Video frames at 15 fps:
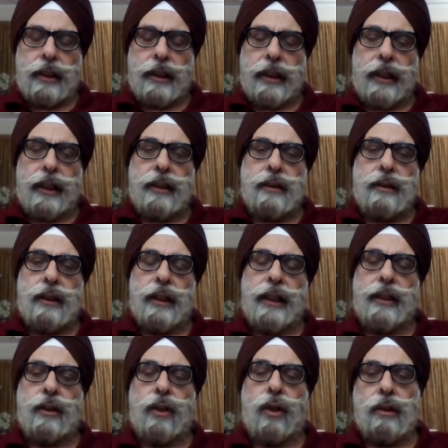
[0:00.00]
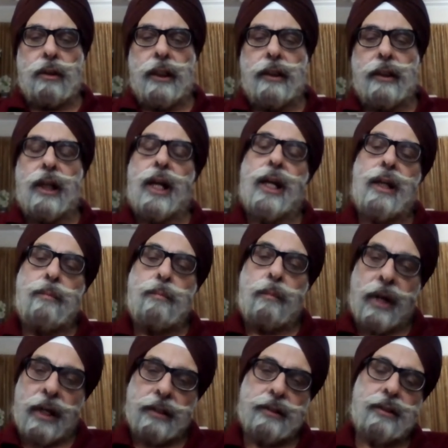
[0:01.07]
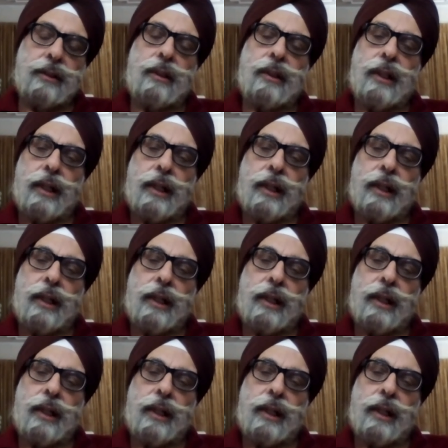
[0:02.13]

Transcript: He thought that I must